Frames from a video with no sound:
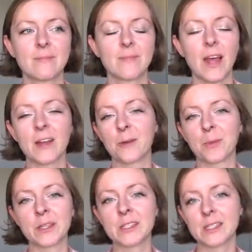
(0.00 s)
I hope
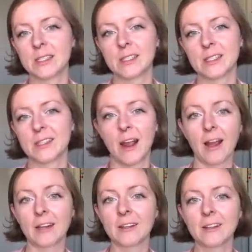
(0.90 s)
this isn't a
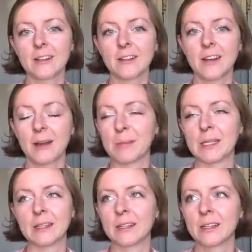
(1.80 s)
sign. I
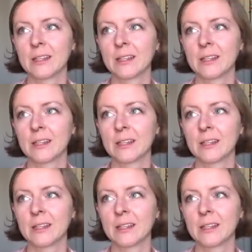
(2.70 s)
mean,